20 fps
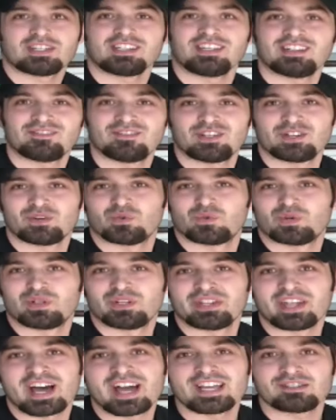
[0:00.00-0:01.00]
to give it a real
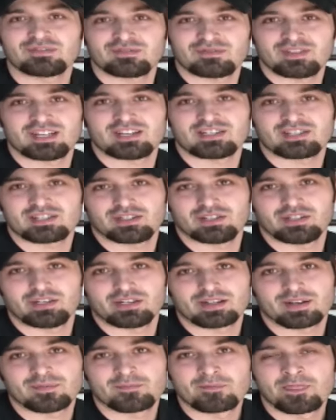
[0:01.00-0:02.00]
nice finished
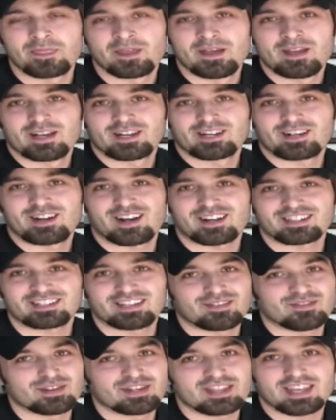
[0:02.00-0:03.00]
look caulked
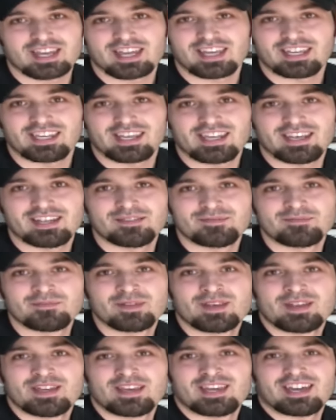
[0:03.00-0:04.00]
everything in
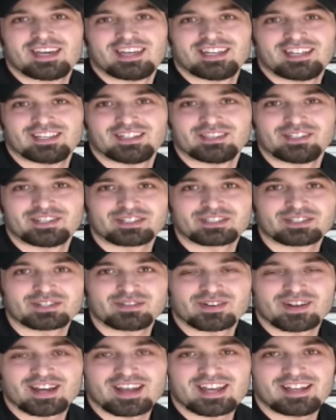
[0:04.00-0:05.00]
and it looks
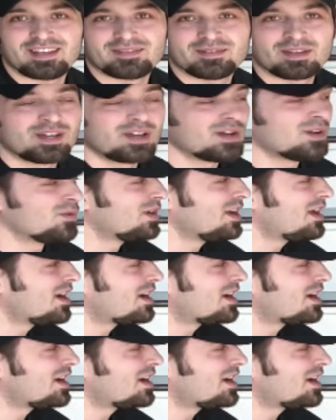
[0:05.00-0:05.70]
great. We